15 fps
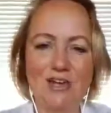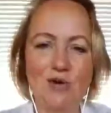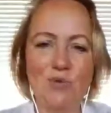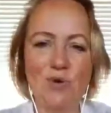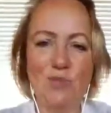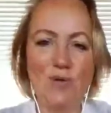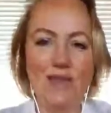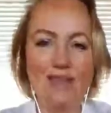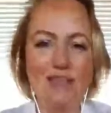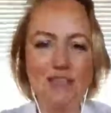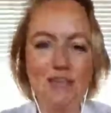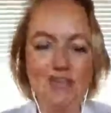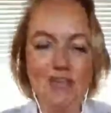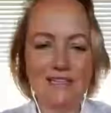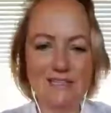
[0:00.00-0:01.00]
What way? You
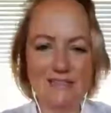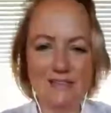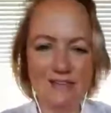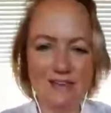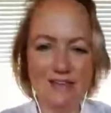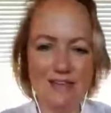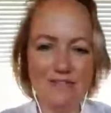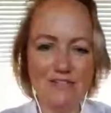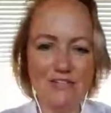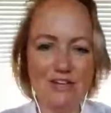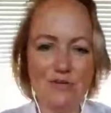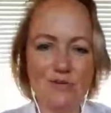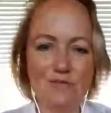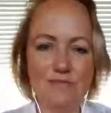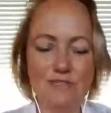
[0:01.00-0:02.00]
don't necessarily have to
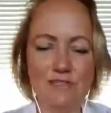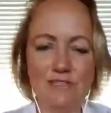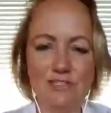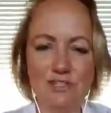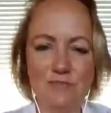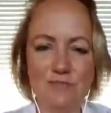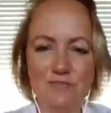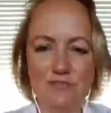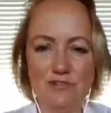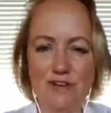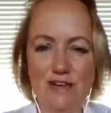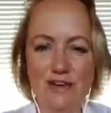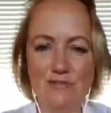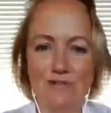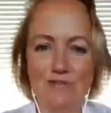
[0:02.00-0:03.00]
go off to the gym for an
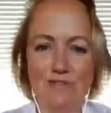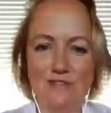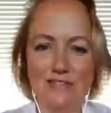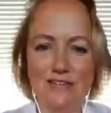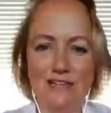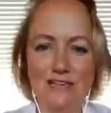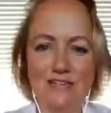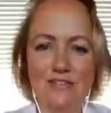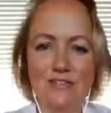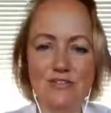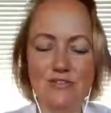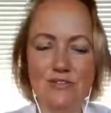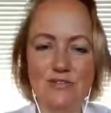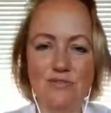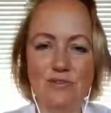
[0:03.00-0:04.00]
hour every day
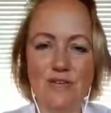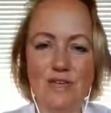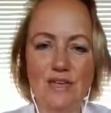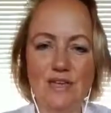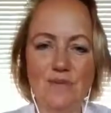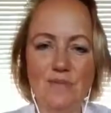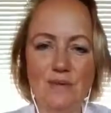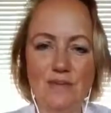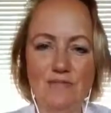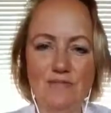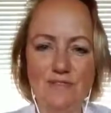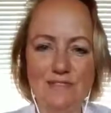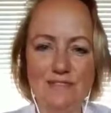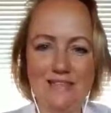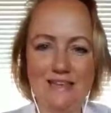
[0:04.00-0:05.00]
to be
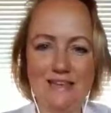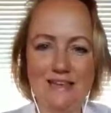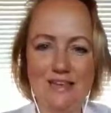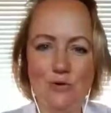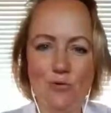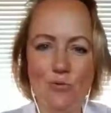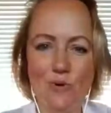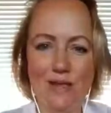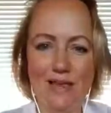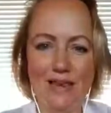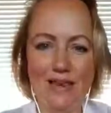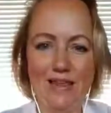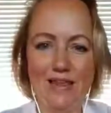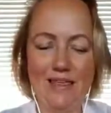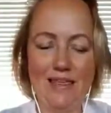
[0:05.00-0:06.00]
physically
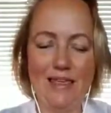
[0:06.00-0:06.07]
well,